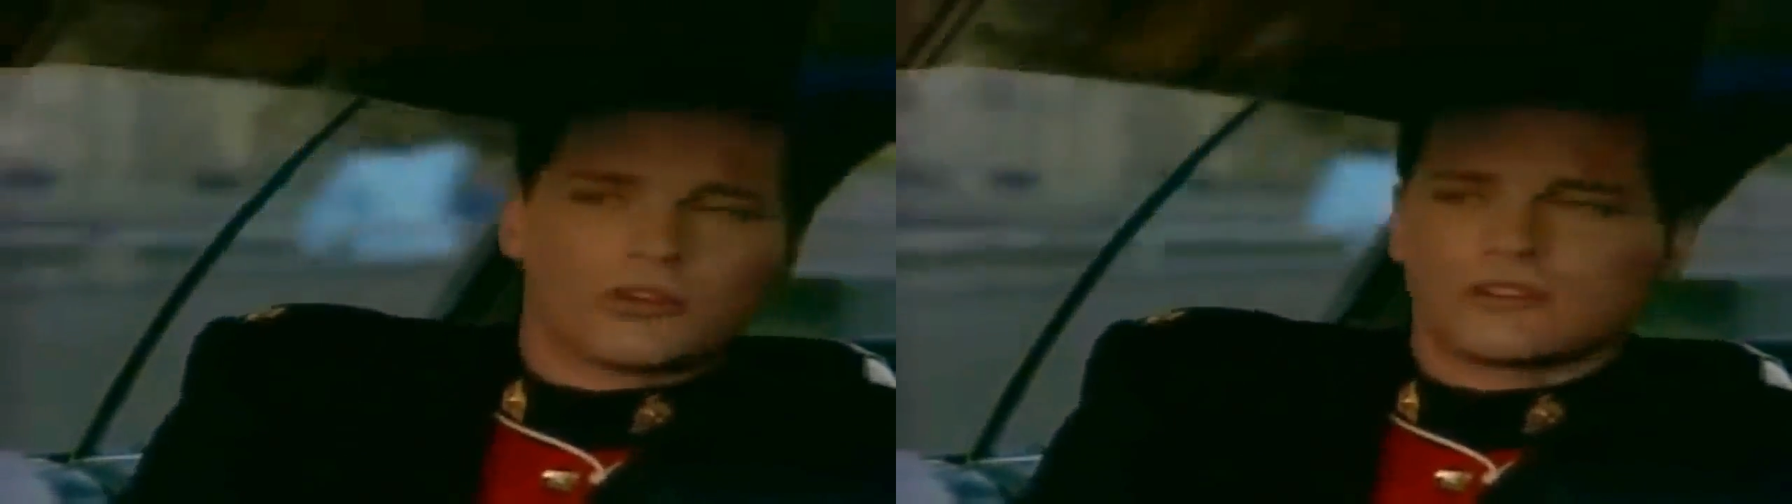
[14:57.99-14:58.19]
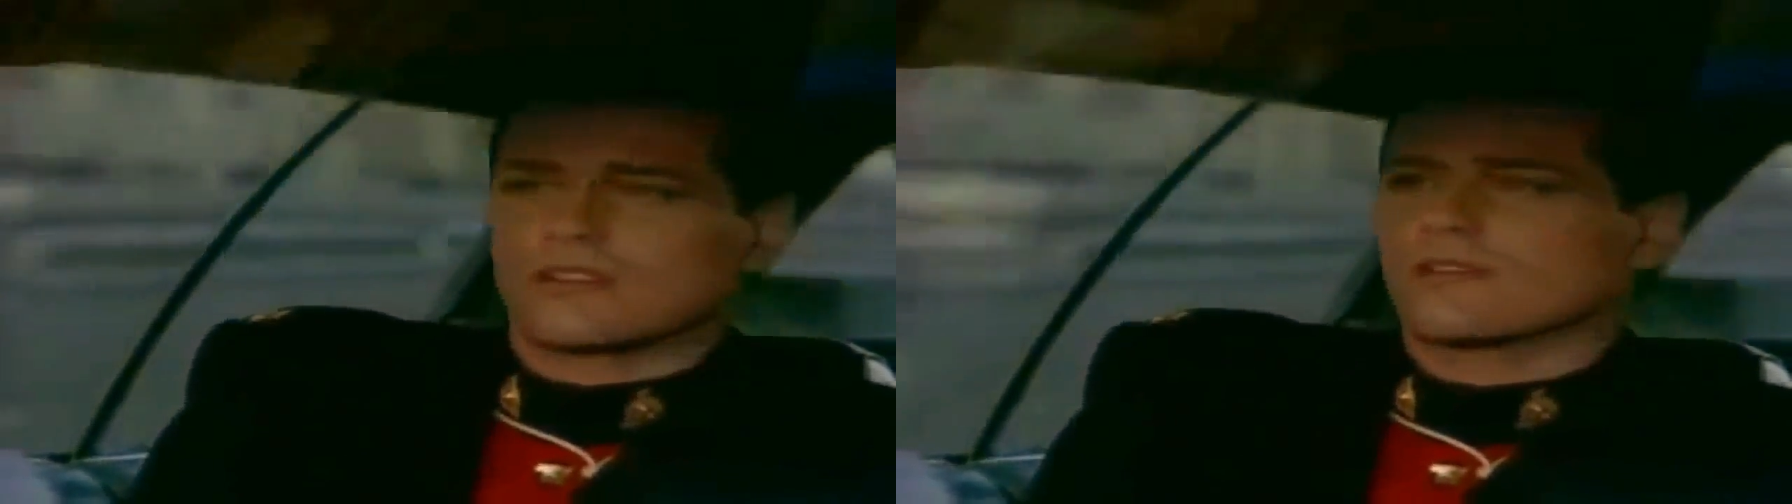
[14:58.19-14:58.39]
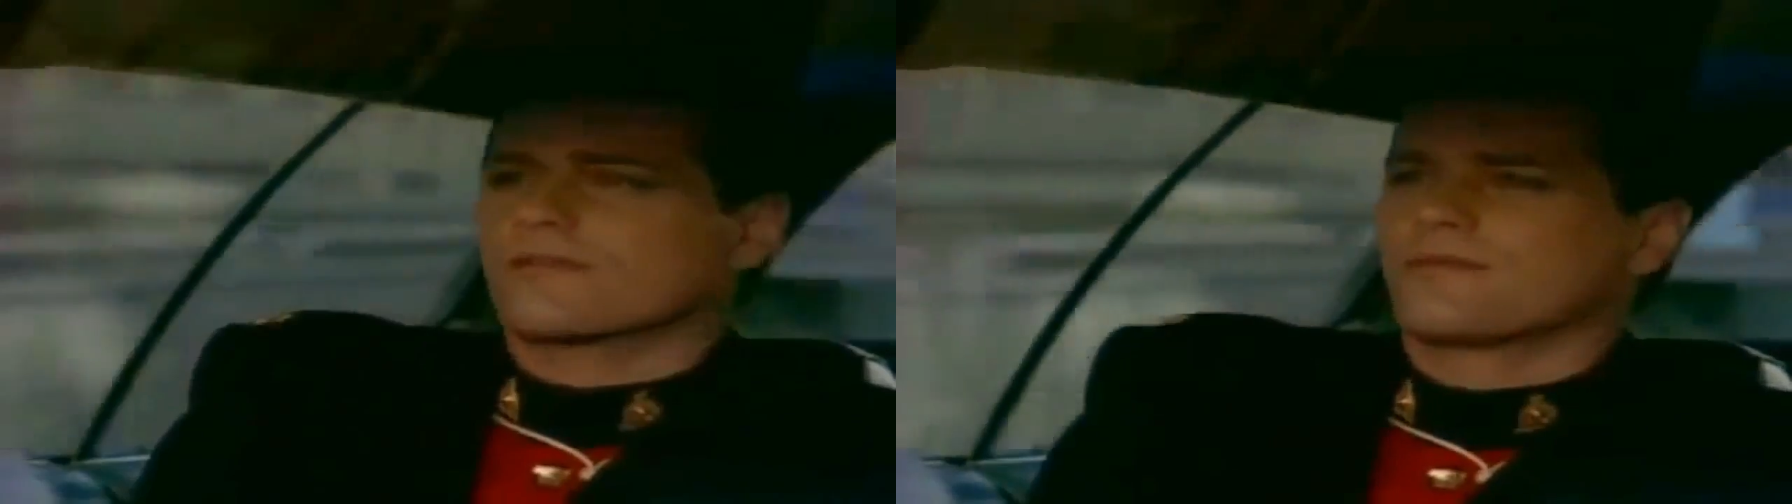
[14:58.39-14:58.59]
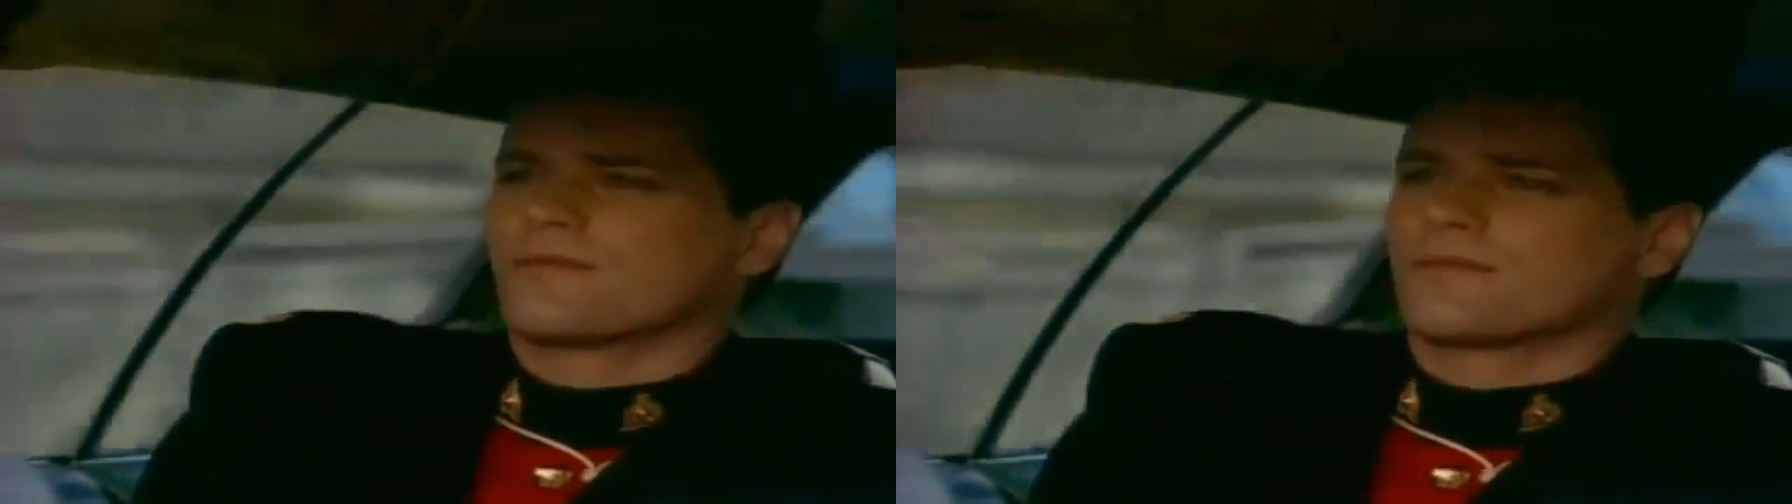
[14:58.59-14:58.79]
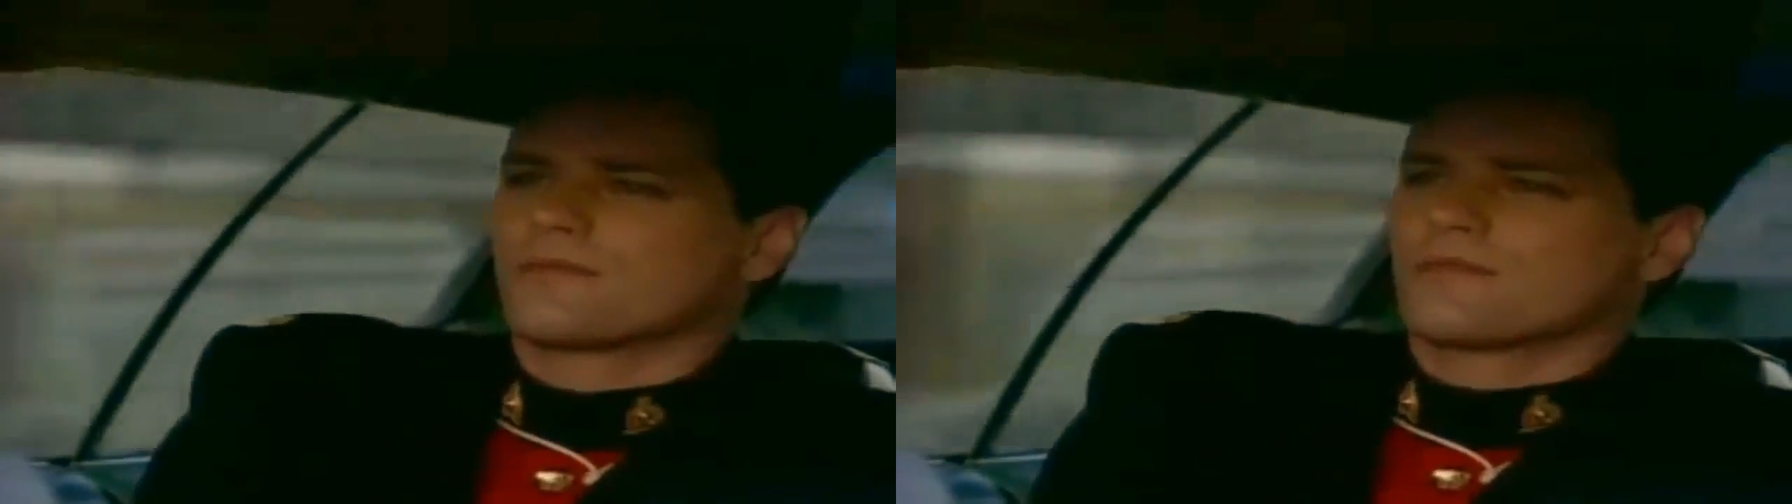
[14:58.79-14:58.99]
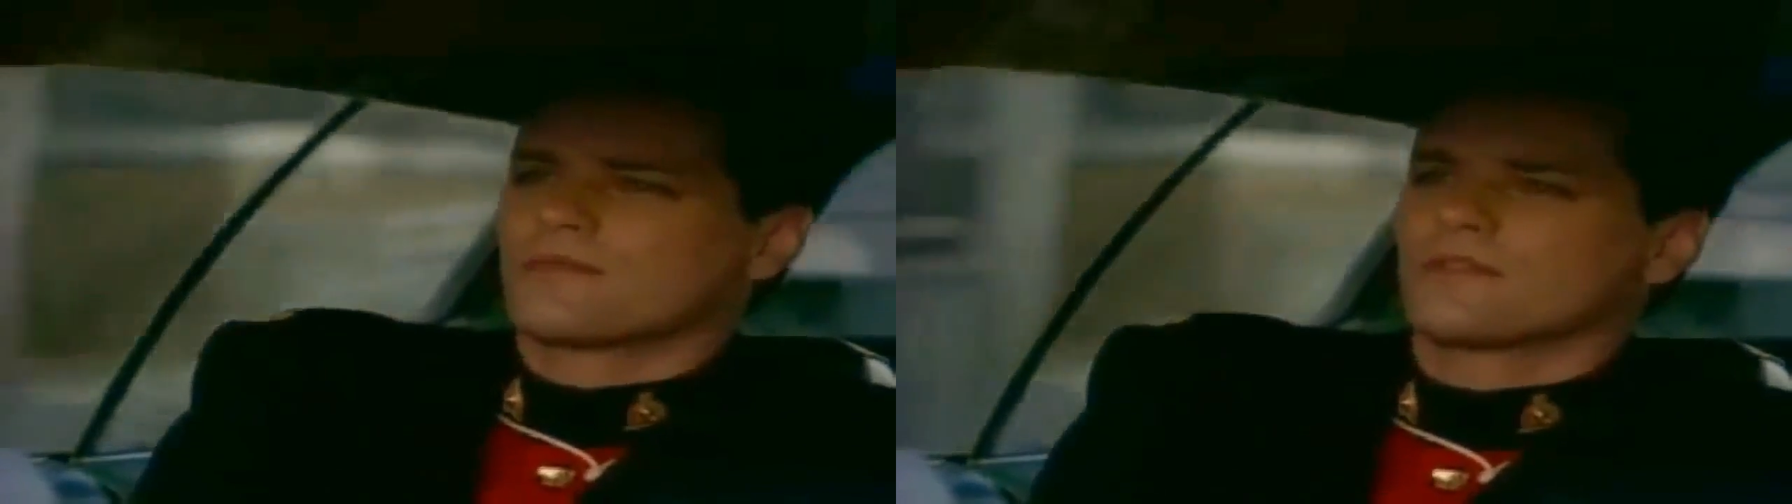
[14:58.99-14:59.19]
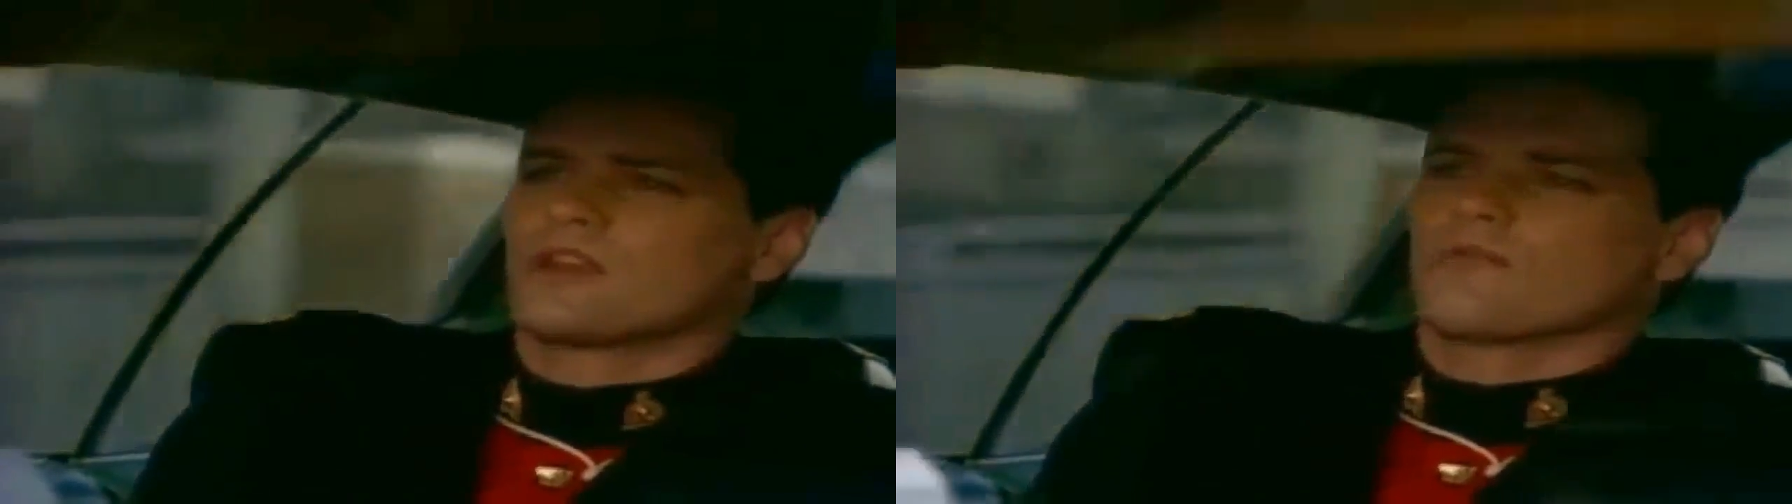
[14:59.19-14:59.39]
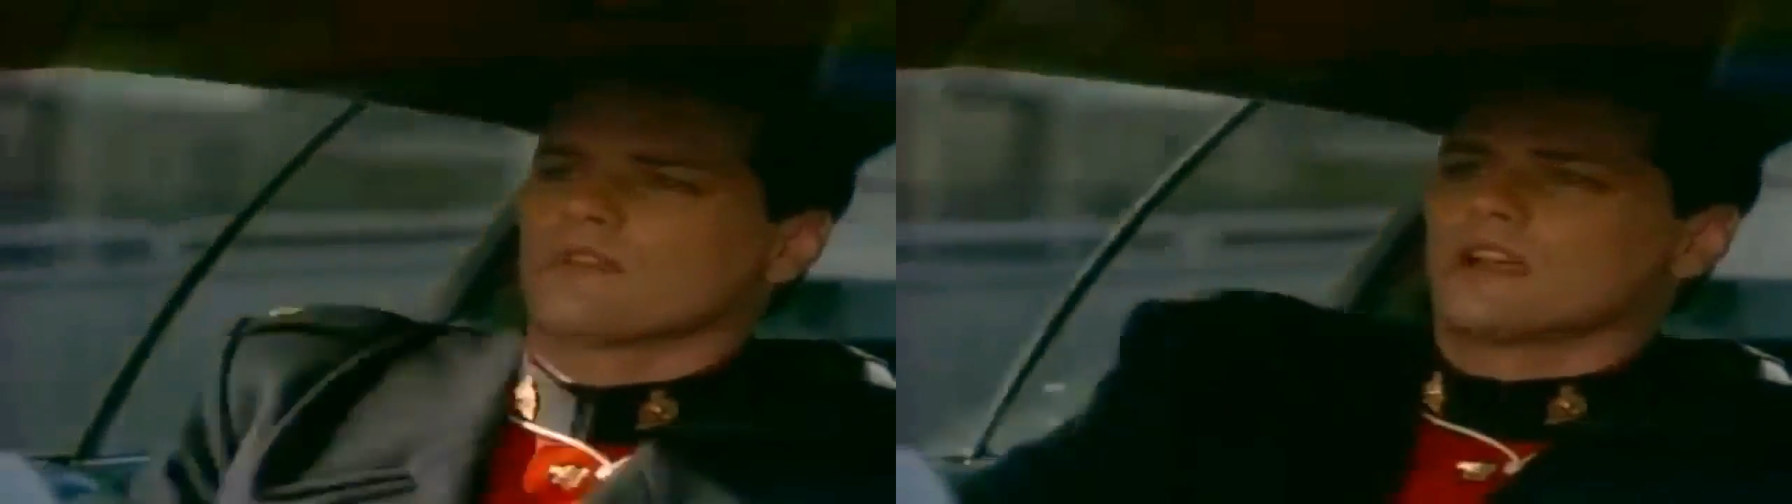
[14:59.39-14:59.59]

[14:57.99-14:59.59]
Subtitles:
person. Oh,